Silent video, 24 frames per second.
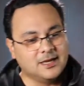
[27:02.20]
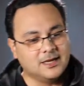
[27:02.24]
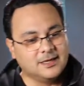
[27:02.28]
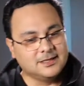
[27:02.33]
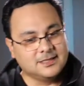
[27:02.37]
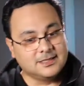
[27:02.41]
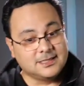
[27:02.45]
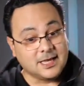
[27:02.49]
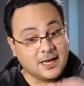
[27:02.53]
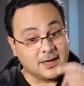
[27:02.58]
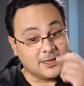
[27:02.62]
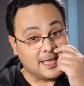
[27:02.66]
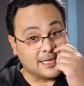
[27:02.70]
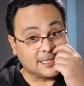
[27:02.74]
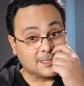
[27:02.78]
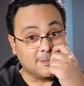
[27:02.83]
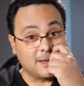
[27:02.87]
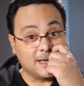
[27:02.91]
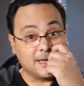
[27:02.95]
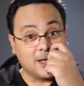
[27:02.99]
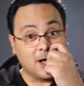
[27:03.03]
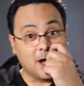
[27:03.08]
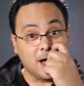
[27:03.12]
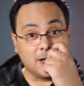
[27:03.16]
So that's
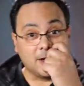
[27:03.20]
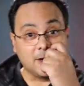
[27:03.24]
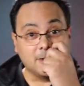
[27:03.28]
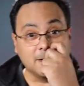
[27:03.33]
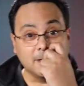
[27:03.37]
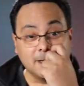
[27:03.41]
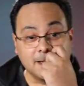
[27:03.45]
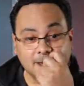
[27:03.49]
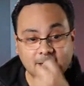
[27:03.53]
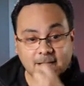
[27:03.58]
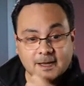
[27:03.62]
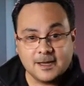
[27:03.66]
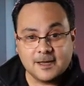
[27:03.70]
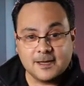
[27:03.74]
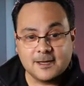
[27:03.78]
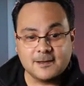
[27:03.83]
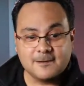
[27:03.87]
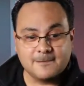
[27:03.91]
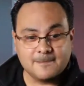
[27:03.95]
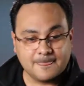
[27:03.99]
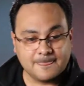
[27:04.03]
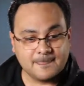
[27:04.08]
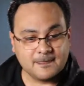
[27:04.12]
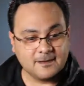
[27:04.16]
my daughter,
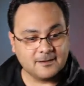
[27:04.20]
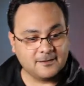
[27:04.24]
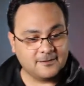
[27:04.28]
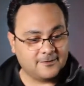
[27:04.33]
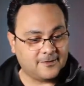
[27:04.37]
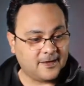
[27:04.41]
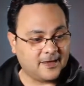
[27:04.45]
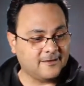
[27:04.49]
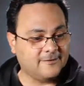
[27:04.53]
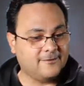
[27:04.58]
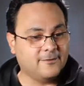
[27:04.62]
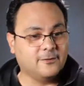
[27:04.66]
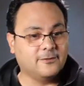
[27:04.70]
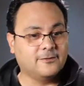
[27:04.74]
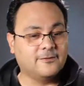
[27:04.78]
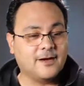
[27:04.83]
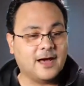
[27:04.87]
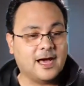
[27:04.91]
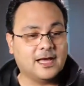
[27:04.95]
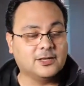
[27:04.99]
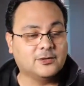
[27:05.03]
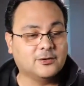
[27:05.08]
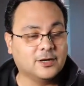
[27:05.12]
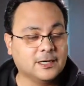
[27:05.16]
faithful
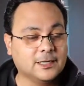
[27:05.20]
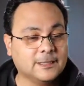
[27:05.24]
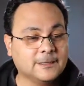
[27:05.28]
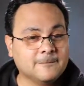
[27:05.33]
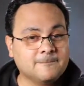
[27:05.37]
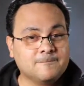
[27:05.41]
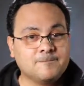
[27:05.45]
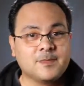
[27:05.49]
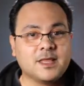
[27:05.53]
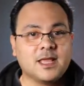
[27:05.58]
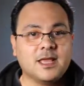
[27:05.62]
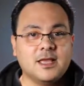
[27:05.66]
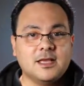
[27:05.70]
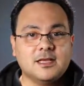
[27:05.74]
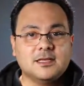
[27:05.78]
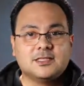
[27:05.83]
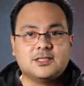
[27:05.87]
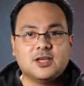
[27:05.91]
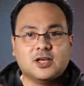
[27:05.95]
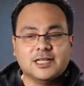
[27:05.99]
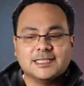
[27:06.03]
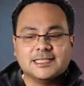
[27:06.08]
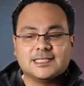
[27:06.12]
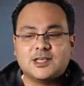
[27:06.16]
follower.
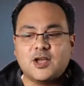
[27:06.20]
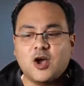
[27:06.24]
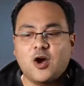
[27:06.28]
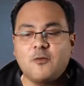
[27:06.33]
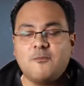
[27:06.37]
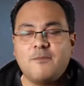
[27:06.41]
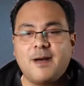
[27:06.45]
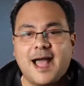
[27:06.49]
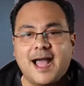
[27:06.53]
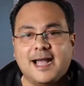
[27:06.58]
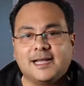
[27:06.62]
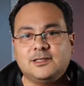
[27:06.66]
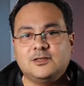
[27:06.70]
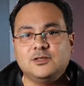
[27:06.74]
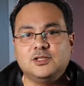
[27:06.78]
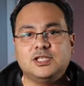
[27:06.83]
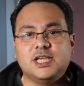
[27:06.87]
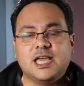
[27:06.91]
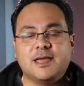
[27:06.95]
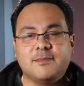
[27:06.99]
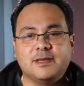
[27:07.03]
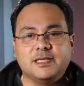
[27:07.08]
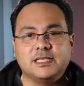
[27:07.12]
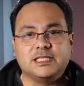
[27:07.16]
So let's go back to
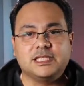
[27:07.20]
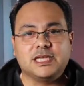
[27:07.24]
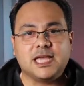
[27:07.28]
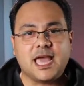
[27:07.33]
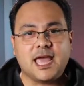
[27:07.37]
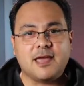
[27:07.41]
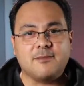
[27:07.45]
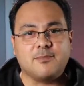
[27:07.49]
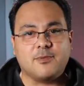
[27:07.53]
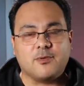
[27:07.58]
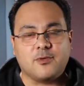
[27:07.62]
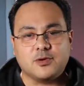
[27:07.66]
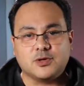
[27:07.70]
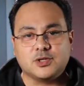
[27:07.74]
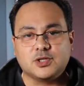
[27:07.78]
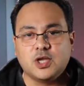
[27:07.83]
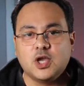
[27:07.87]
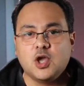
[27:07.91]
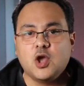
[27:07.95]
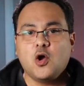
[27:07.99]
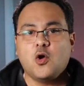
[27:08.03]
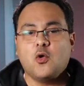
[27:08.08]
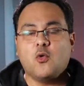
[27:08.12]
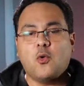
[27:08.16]
German Shepherds.
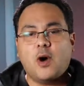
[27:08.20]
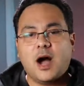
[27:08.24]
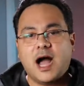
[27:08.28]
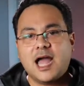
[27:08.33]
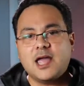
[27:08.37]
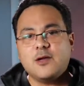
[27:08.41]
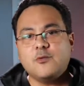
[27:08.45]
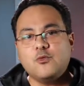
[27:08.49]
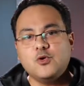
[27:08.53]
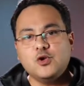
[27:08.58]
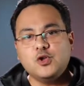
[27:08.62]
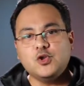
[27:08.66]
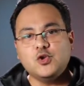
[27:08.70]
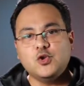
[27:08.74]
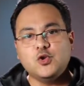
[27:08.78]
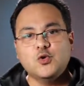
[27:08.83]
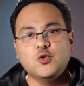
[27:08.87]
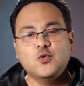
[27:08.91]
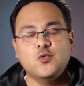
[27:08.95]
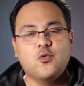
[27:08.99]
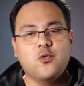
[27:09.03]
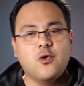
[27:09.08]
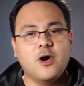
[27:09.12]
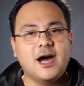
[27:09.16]
Why would you
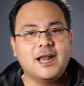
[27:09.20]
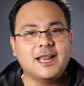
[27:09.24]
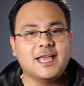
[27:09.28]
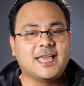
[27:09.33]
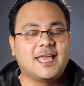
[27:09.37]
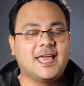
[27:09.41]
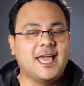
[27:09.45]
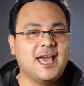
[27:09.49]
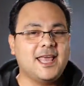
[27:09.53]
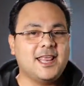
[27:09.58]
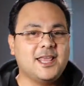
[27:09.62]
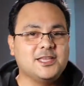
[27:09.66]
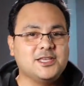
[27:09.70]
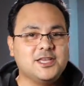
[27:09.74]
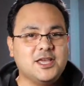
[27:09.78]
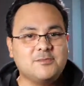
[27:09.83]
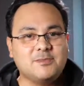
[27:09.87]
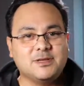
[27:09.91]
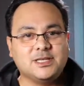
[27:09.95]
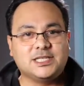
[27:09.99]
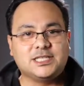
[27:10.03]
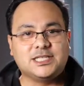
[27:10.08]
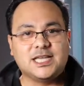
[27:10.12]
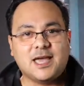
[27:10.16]
want to get a
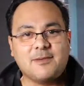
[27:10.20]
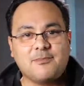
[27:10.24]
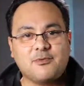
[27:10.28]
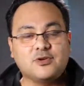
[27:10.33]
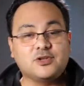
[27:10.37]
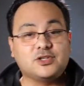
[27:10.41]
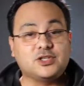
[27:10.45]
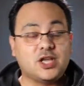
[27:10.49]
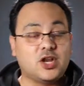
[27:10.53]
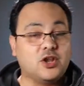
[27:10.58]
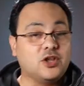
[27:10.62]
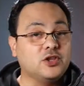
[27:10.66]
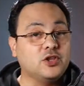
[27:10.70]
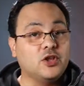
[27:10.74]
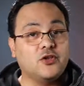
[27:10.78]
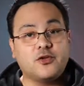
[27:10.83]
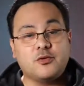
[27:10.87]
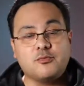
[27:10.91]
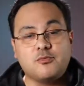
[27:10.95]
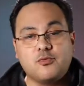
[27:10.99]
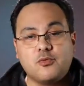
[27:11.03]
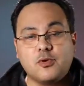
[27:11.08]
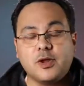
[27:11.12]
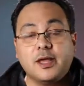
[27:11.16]
German Shepherd instead of another
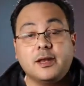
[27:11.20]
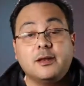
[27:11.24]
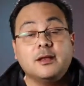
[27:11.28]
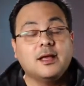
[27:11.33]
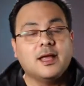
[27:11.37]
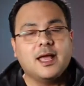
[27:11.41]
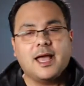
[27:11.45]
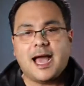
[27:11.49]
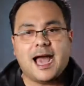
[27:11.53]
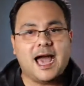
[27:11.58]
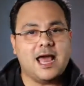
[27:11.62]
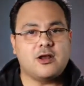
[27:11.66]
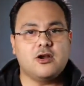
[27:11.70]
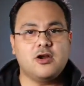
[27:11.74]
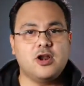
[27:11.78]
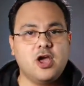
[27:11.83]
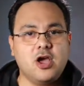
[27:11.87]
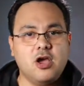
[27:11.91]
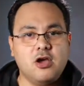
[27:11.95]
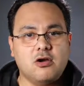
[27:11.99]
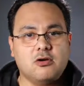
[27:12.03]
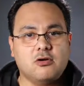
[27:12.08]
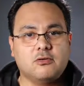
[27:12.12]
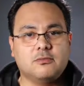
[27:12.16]
breed? I don't
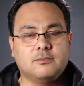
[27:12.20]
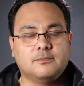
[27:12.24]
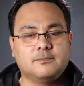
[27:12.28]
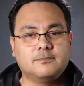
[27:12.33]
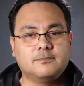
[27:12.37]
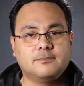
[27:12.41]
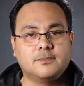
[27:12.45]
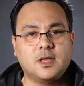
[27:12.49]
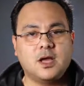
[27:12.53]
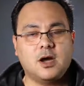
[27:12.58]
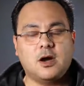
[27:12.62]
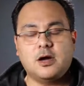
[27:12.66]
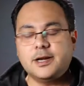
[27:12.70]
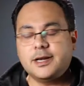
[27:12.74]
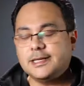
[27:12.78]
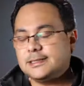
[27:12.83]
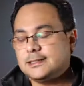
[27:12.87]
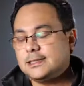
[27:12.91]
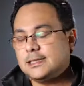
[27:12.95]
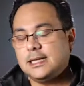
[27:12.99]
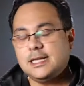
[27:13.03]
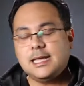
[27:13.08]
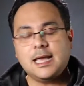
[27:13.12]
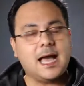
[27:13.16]
know.
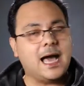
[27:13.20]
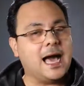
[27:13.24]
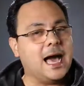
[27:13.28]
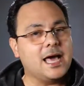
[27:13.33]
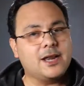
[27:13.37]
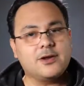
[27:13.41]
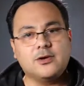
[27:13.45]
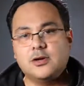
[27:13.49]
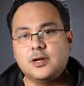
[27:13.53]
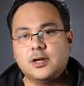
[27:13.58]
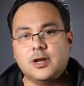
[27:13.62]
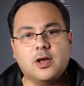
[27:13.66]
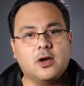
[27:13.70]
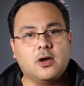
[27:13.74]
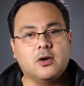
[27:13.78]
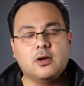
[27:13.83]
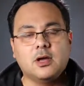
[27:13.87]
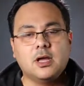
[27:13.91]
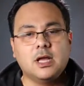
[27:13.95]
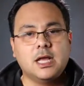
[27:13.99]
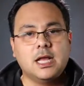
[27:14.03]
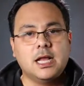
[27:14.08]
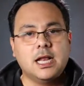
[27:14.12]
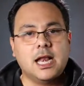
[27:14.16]
Honestly, I don't know.
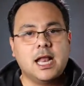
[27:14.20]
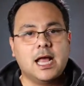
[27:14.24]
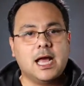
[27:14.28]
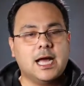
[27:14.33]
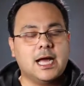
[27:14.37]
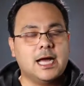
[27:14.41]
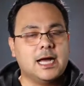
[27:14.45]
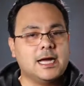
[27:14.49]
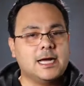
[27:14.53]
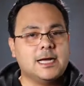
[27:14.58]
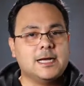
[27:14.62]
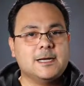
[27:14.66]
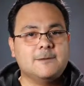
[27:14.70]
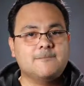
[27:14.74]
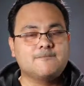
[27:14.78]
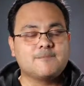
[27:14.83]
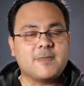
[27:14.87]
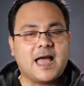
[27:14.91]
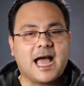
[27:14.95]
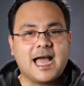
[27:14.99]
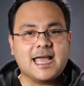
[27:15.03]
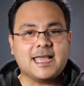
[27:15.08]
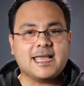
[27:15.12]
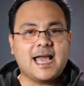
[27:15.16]

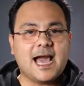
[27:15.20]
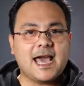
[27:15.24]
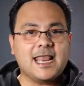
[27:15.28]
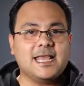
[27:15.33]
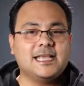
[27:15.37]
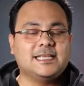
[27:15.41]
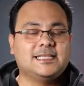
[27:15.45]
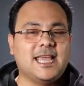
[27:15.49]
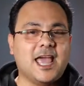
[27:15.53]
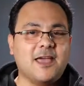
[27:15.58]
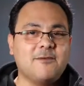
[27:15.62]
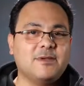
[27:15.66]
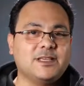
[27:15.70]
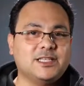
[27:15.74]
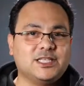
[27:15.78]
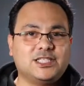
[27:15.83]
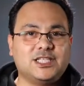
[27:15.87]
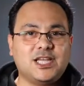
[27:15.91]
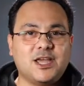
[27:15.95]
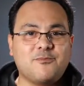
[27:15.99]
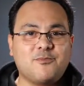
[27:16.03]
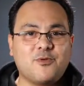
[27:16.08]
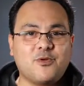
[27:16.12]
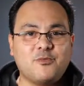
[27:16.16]
I got a German
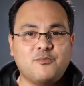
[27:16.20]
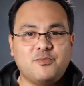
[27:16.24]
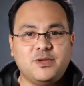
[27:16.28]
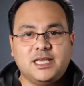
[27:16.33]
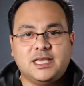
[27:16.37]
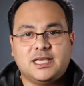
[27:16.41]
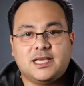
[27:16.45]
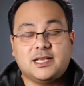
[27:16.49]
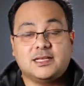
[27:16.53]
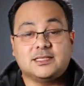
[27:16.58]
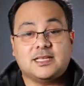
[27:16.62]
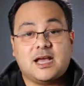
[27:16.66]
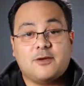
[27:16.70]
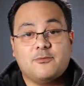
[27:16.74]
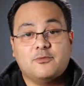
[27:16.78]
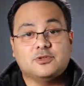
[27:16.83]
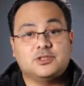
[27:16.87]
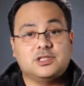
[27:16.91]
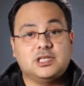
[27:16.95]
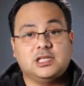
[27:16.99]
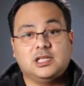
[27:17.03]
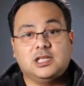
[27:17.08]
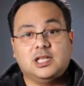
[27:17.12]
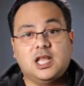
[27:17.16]
Shepherd because I
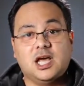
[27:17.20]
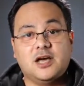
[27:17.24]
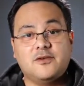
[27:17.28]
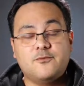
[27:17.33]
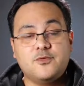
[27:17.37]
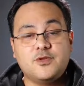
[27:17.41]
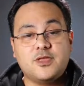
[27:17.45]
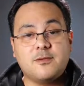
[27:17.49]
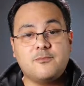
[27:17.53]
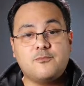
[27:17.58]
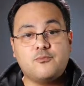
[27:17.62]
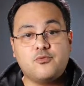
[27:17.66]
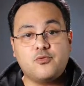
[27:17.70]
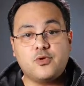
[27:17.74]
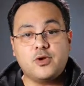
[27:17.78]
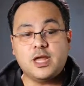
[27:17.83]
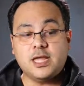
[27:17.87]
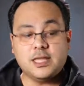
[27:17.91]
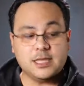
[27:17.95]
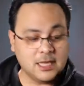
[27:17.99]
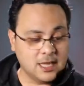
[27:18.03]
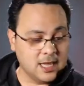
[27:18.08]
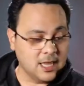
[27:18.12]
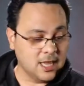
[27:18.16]
was in love with the breed.